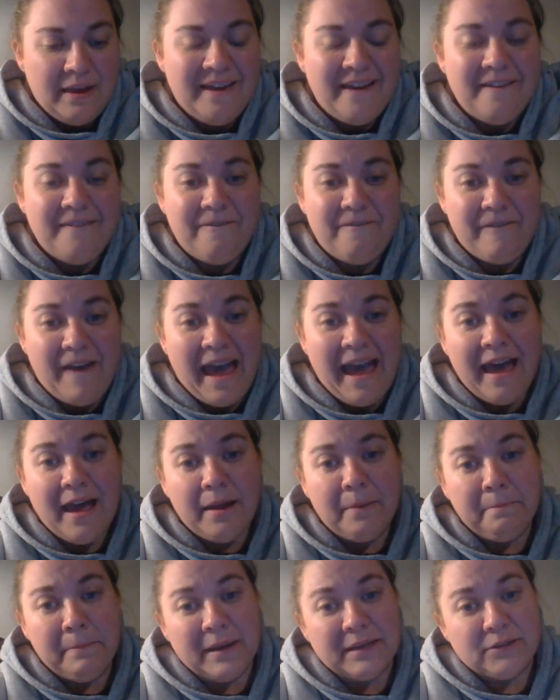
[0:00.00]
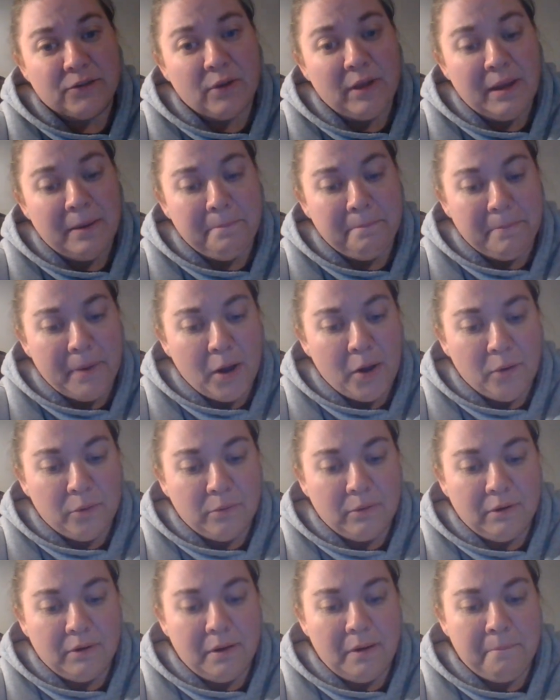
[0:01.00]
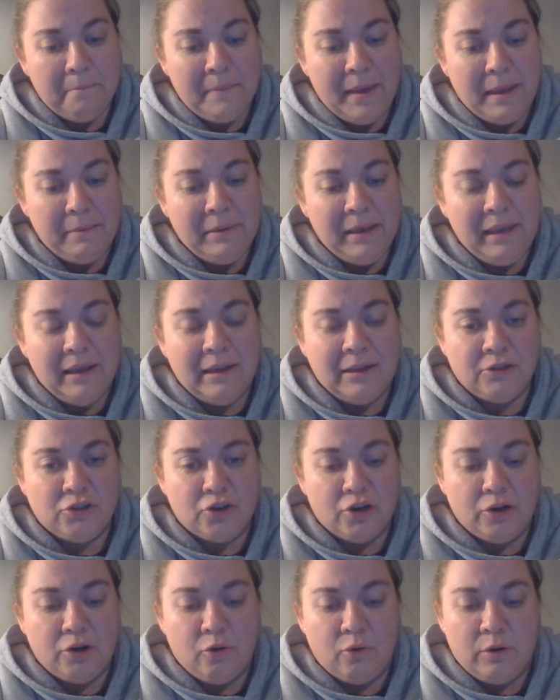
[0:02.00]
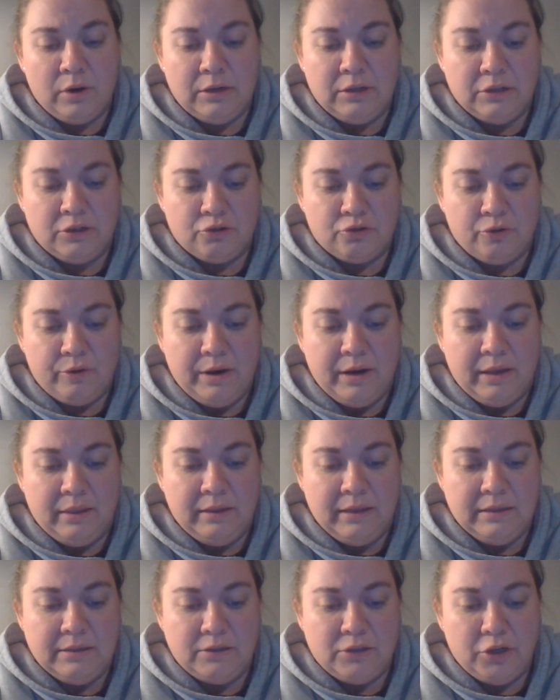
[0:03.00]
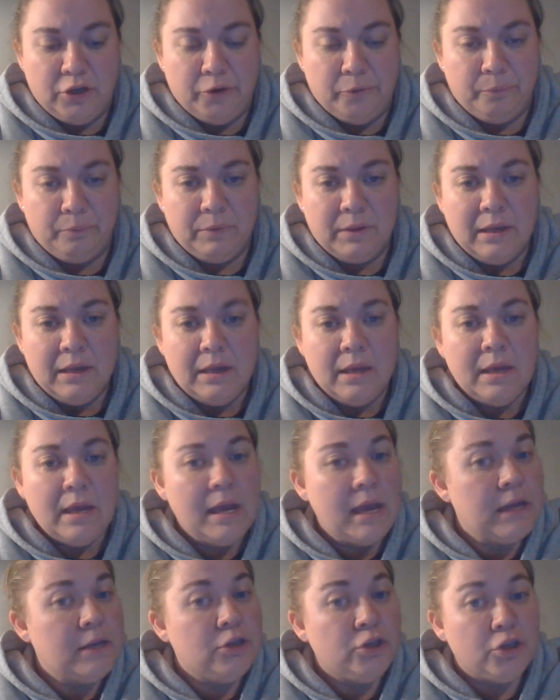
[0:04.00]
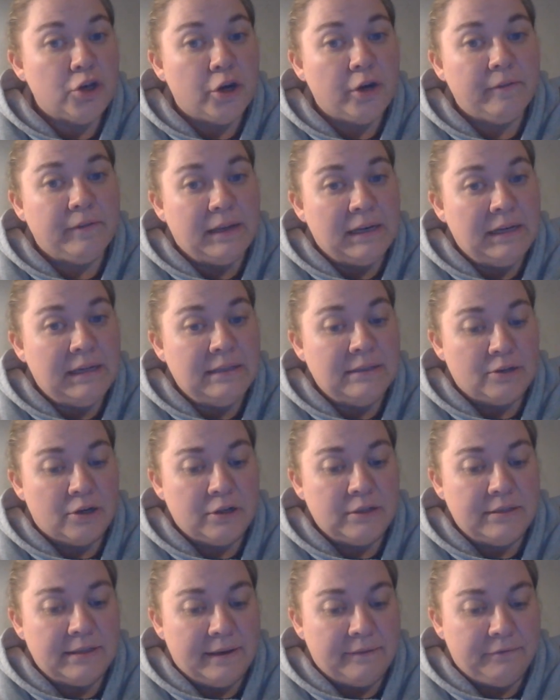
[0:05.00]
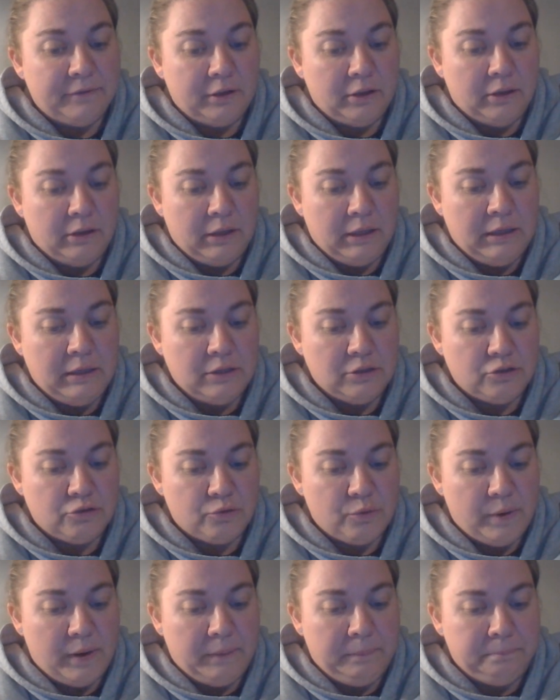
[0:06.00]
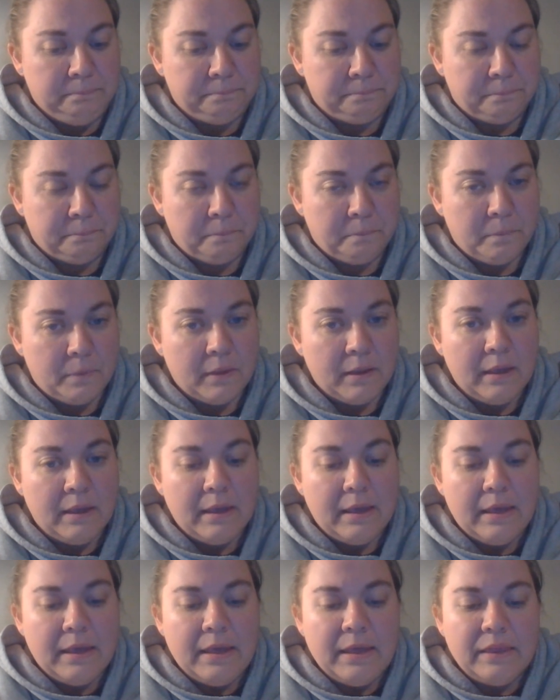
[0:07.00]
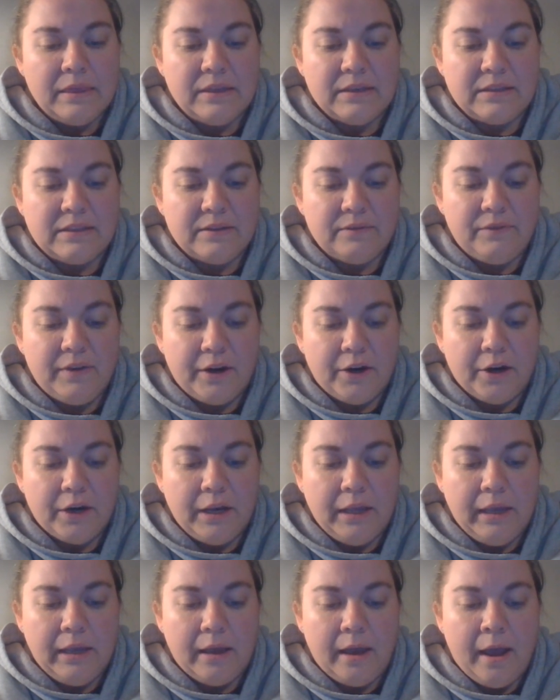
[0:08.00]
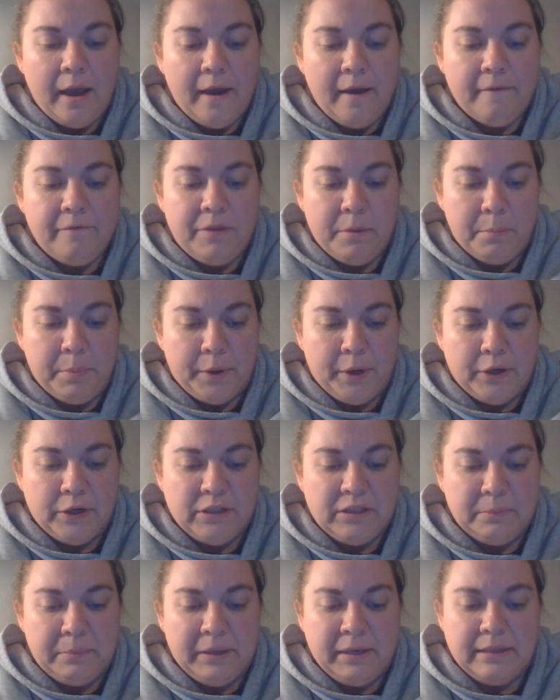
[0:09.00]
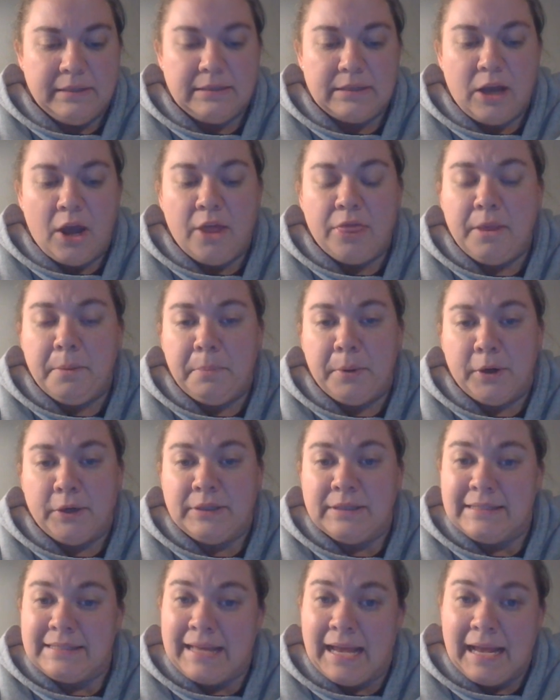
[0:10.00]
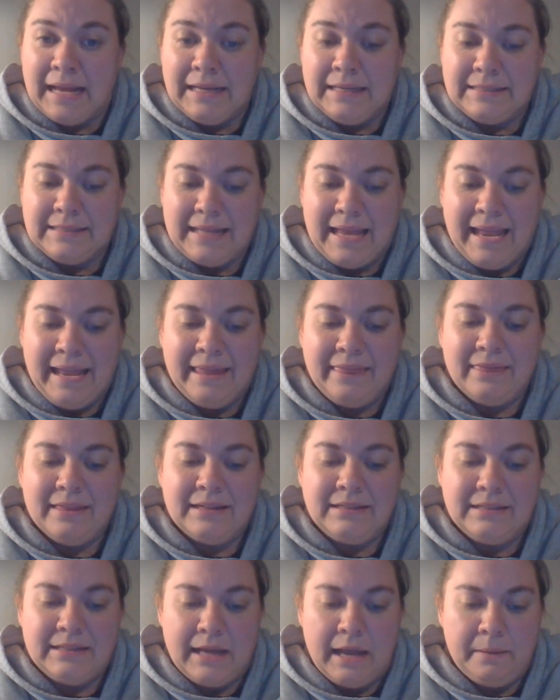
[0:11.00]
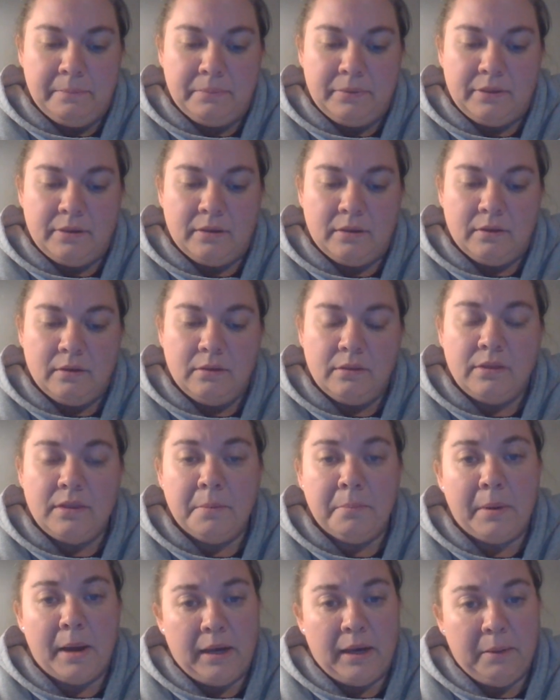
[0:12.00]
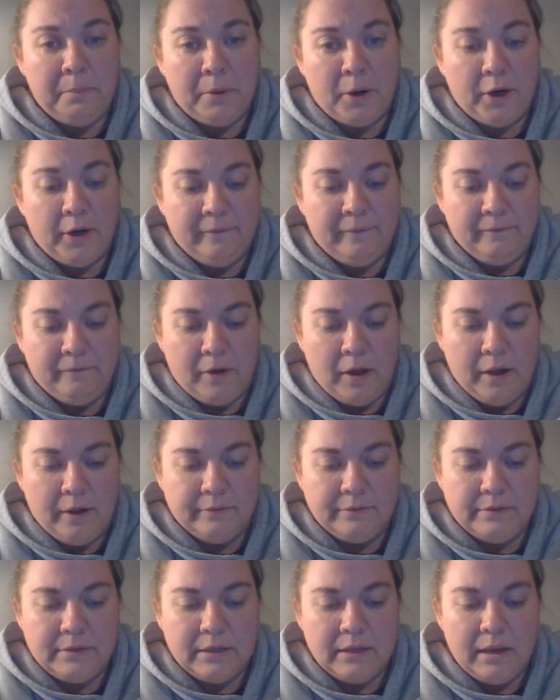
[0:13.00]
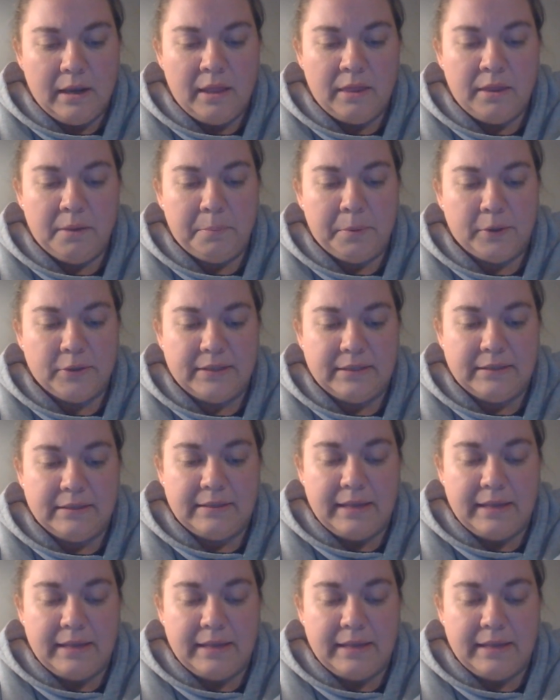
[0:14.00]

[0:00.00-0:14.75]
Fat, muscle, and bone may be injured or destroyed in these two, and nerve endings are definitely destroyed. The severity of the burn depends on the burn size and the depth, the body part involved, and the person's